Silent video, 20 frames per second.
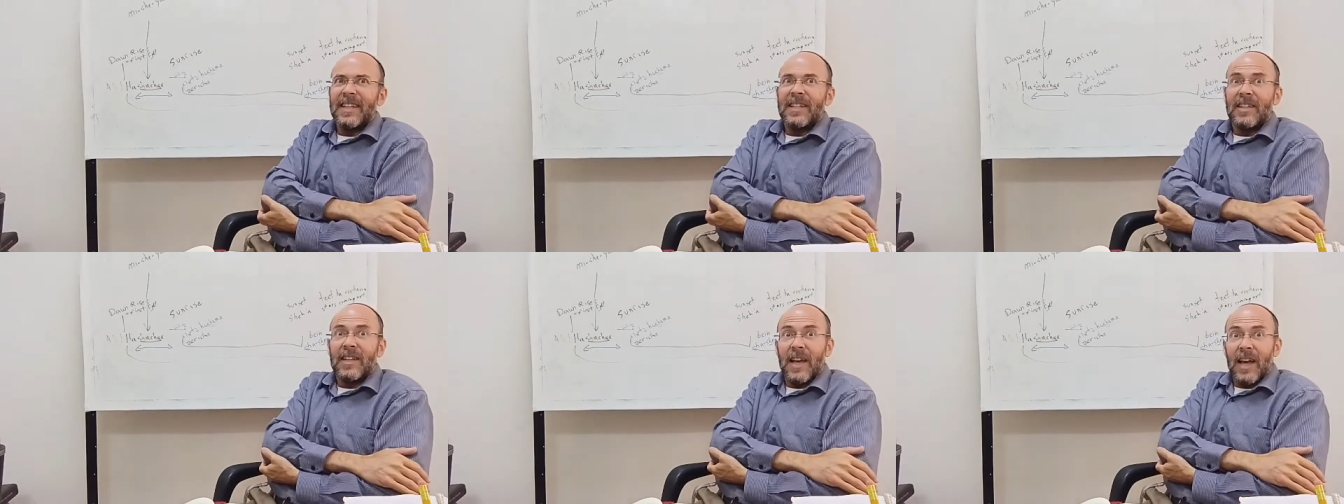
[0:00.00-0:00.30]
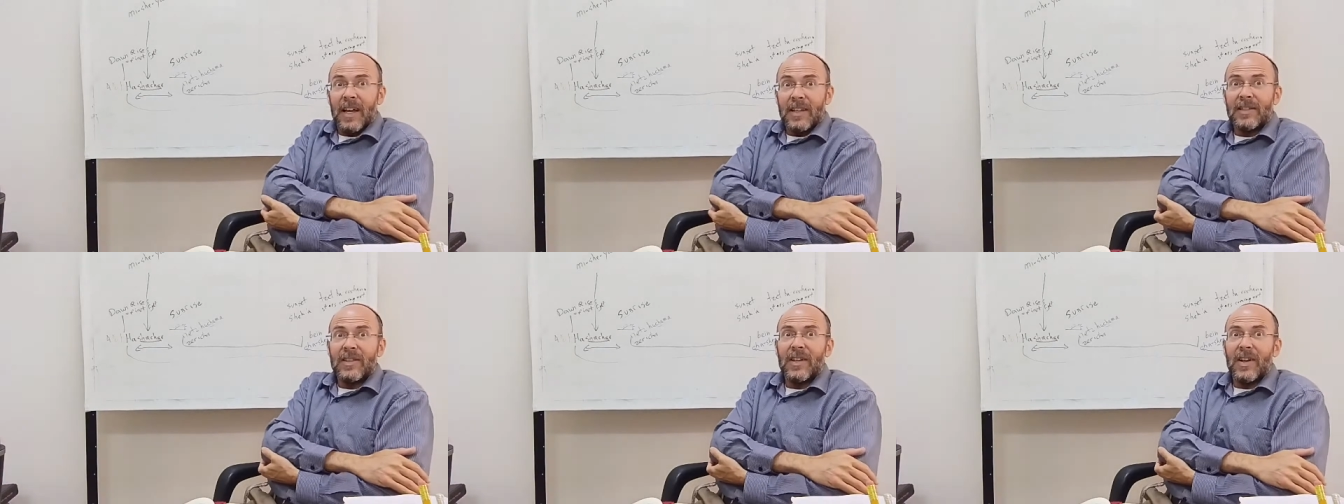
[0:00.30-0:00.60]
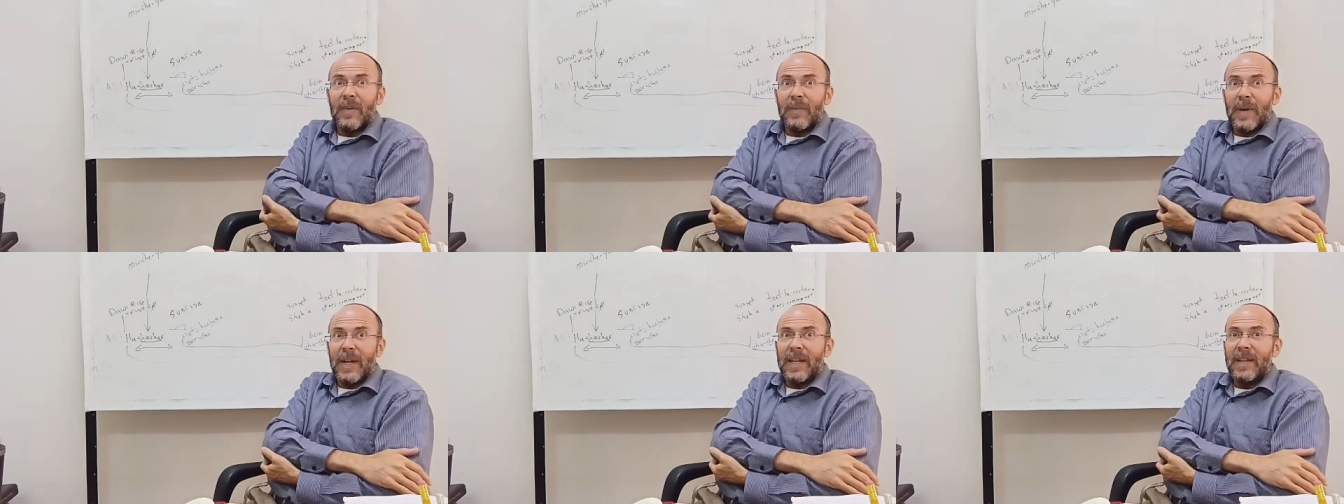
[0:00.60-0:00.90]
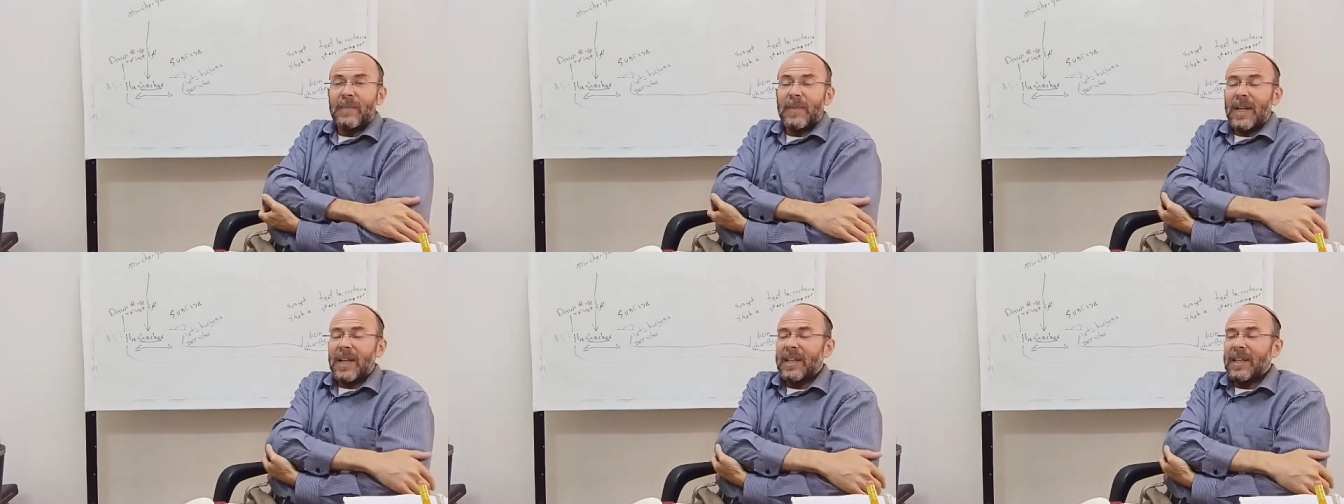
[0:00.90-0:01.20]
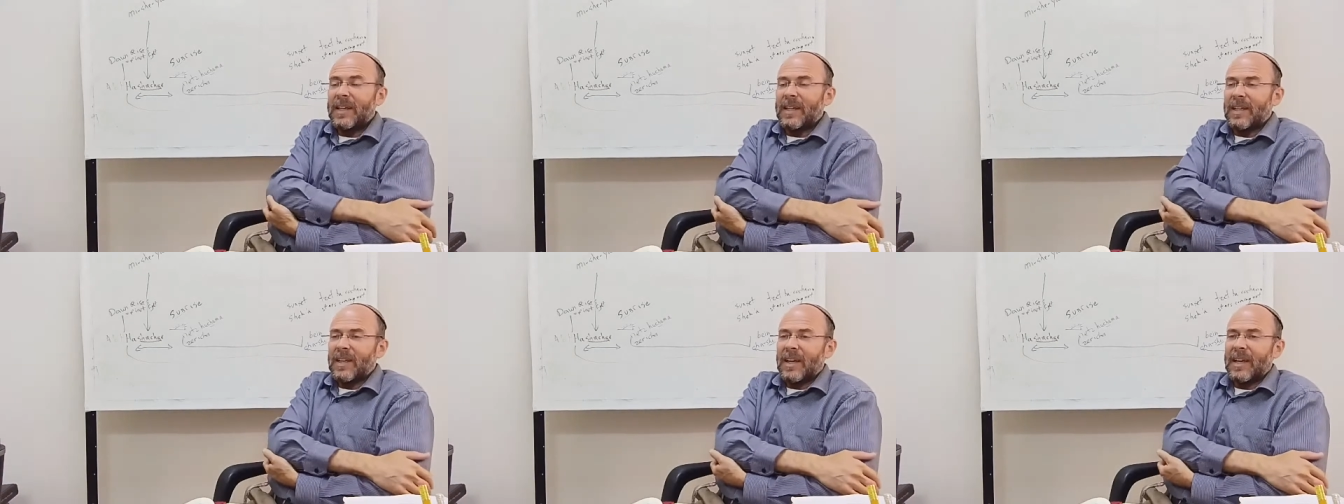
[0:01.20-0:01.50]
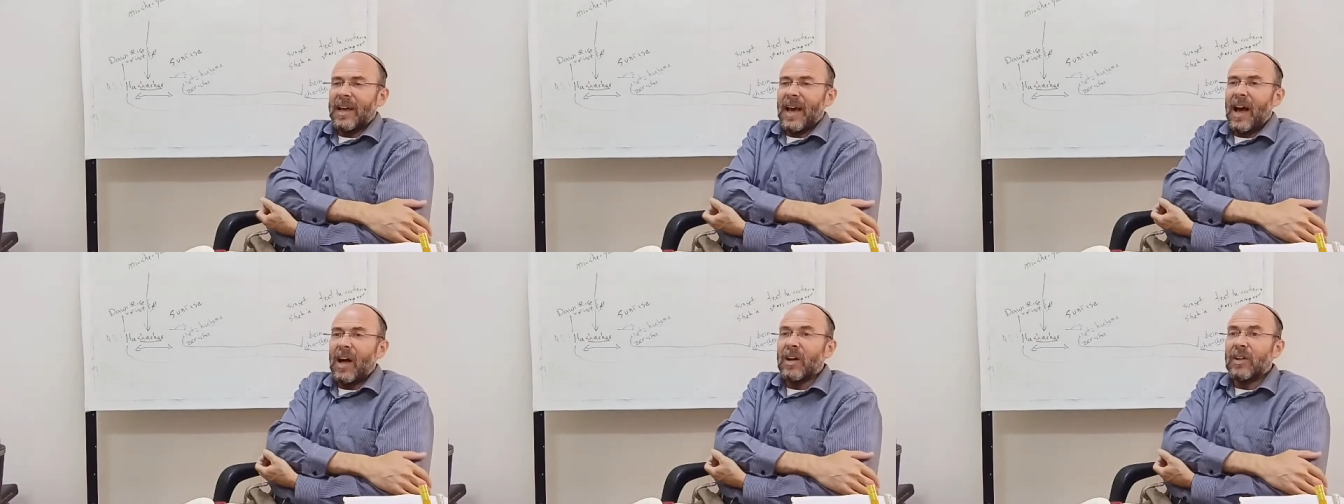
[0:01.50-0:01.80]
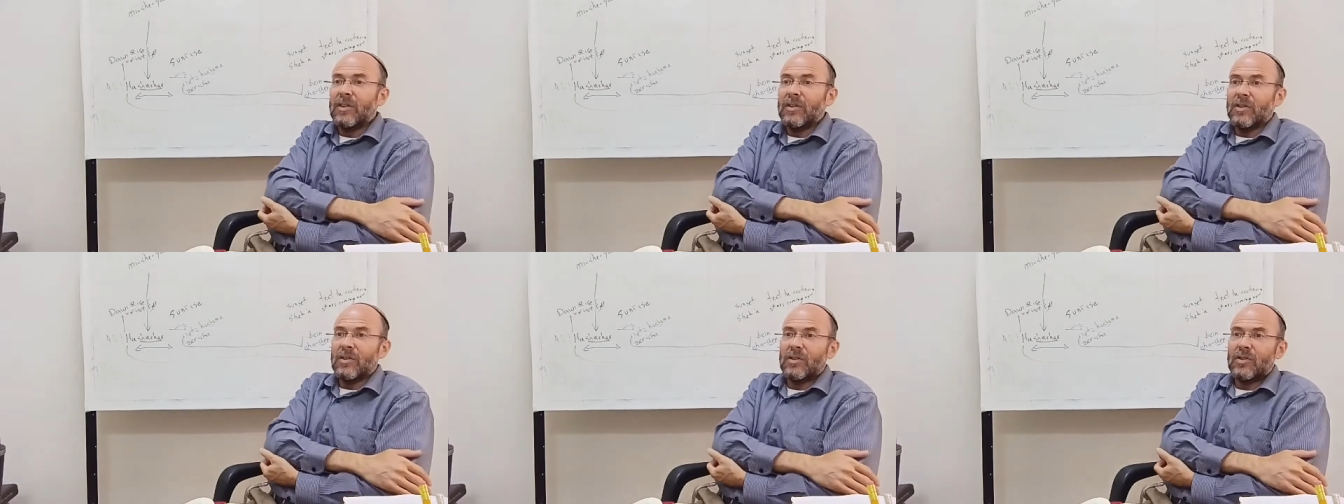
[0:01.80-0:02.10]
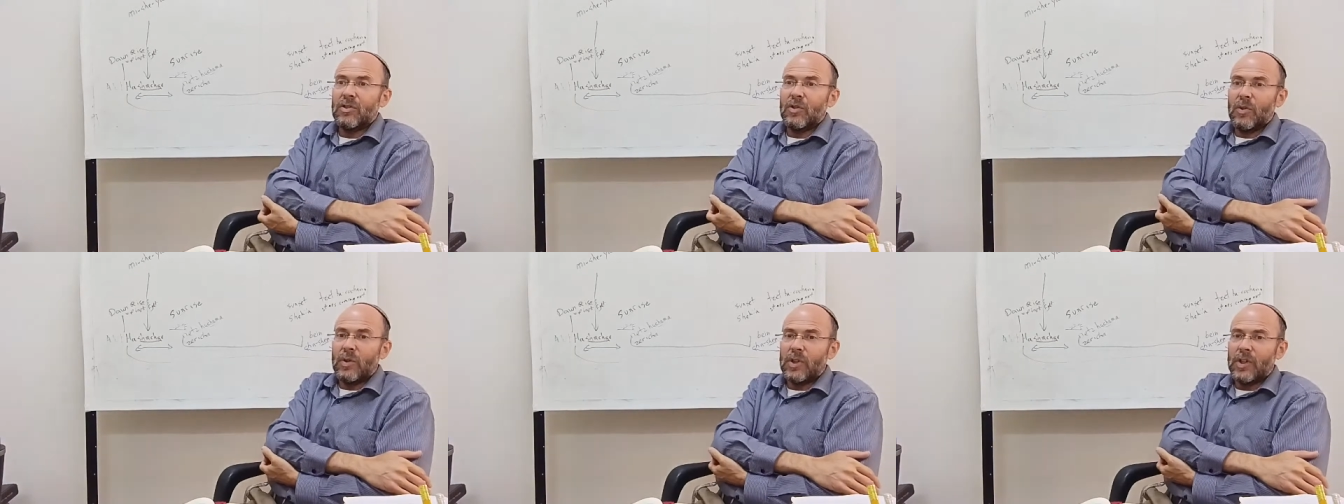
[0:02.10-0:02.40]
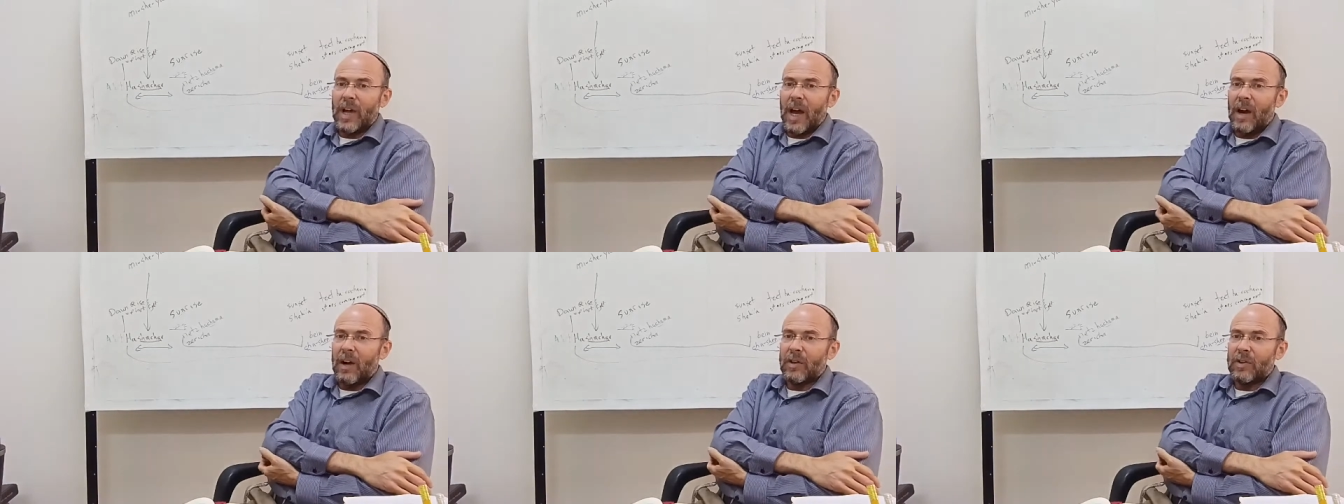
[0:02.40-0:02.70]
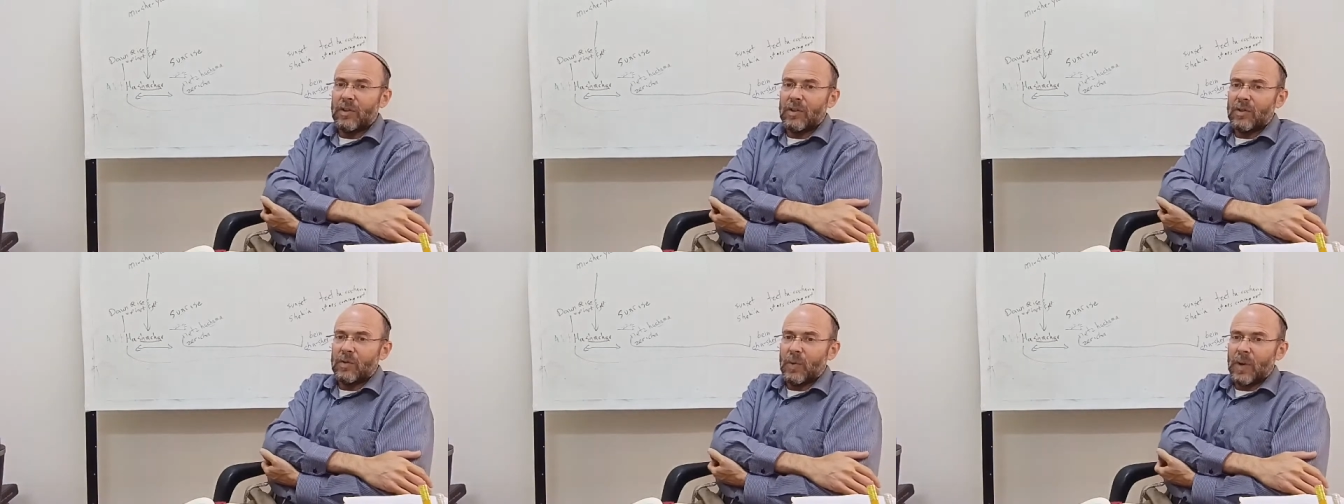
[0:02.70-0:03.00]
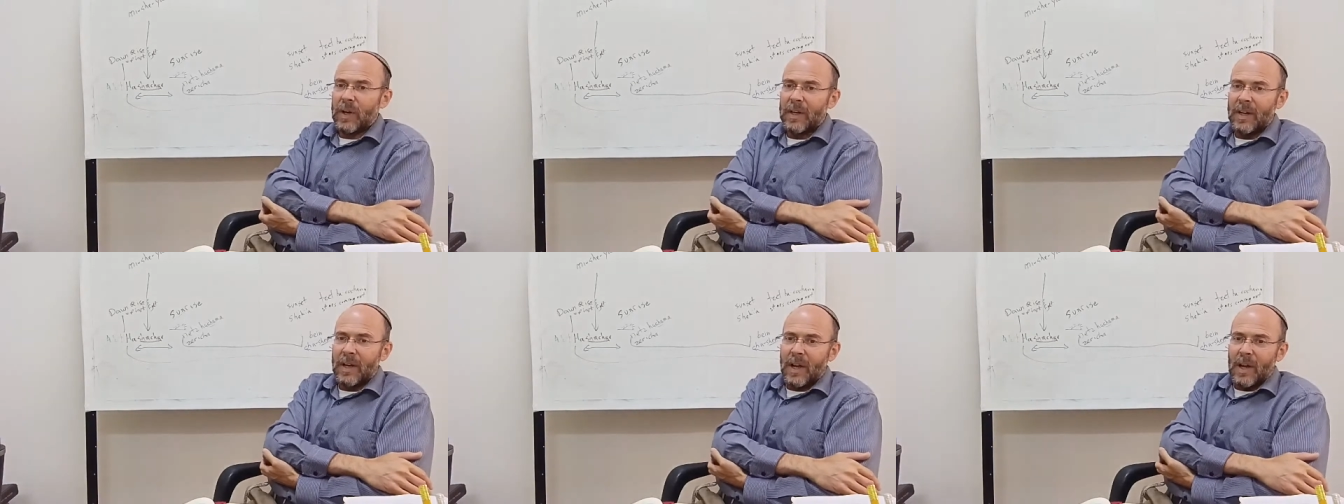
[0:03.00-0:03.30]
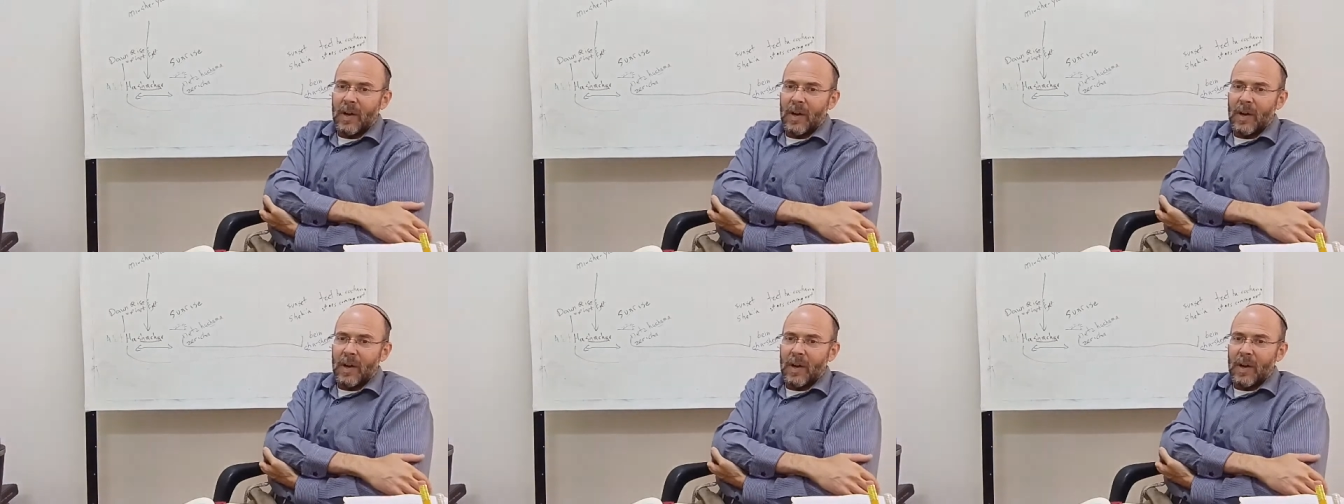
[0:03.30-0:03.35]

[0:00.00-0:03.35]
Yes, there are many, many calendars, Jewish calendars, where